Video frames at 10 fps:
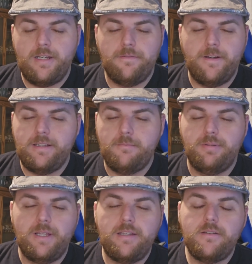to find the
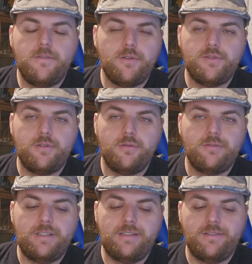blend of those
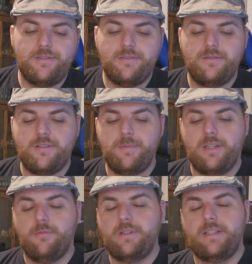two is
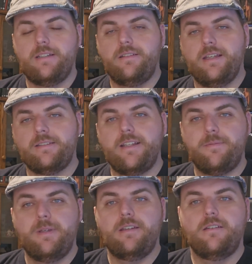something that really
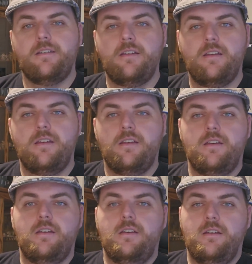excites me.
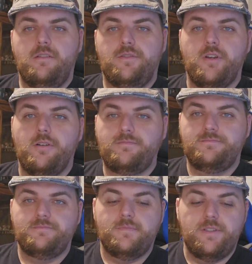So
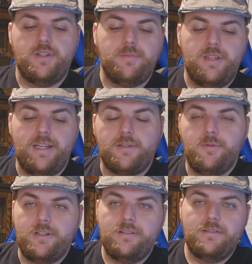let's jump to the next
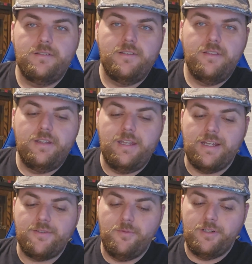one. The
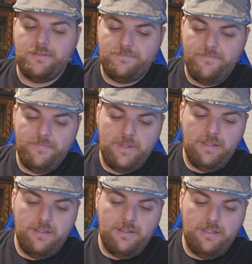next one
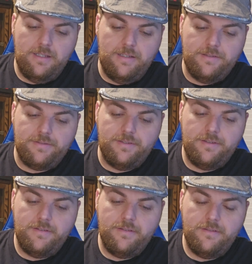is
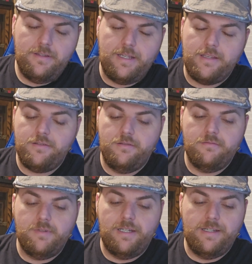the
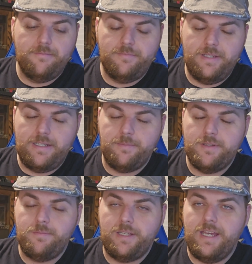
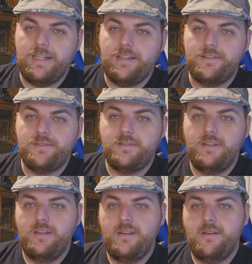Adeptus Mechanicus,
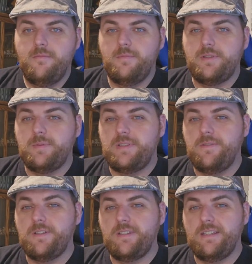but
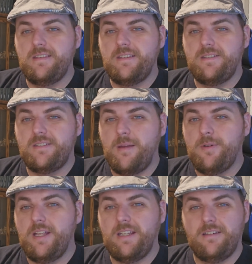specifically the
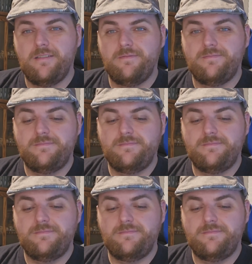Cybernetica.